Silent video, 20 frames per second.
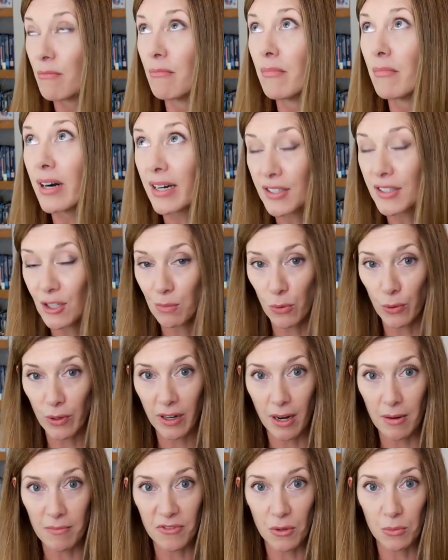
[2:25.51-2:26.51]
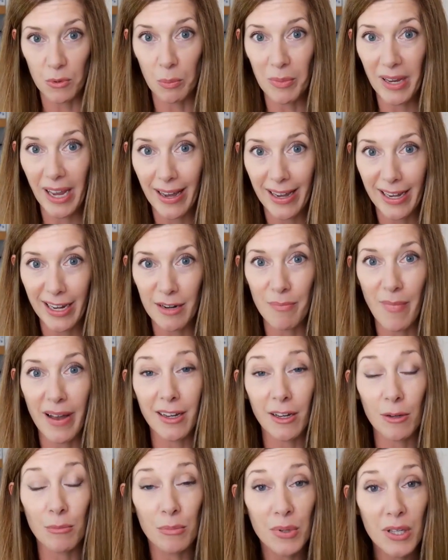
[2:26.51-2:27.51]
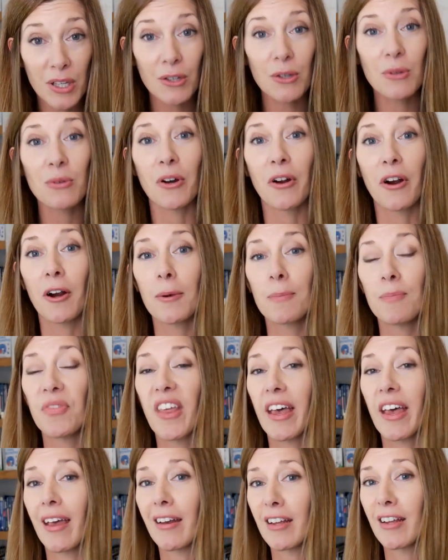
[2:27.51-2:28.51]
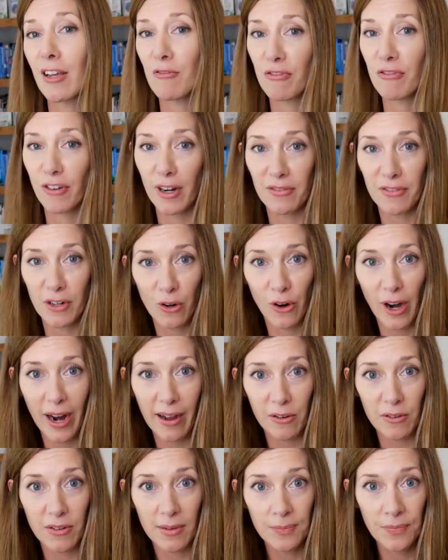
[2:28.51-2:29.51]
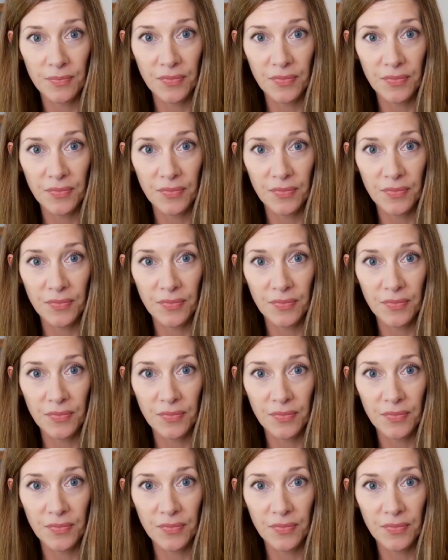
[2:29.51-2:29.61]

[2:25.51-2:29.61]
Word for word: much more comfortable behind my computer than in front of a crowd.